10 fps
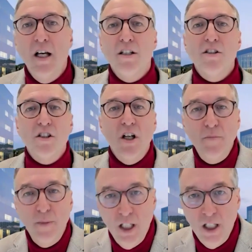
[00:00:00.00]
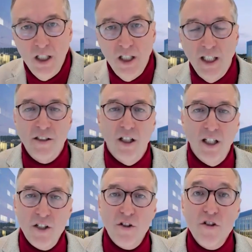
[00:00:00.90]
some
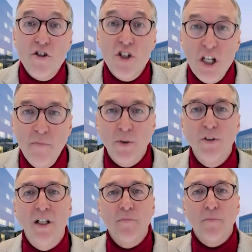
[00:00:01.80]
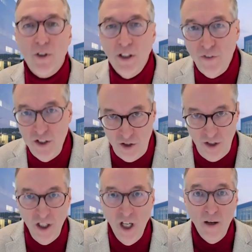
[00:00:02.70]
installation cheaper and more
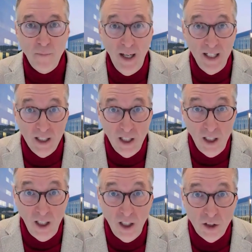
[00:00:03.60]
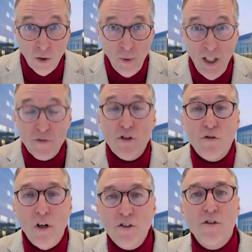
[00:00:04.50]
efficient by the way of
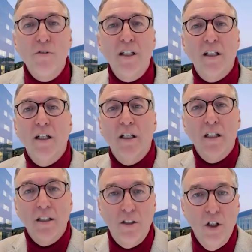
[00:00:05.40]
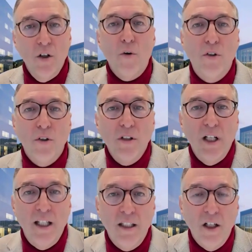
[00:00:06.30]
structuring the local
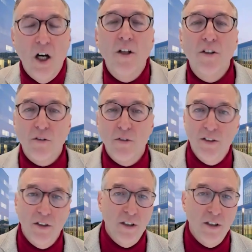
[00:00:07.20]
and underground,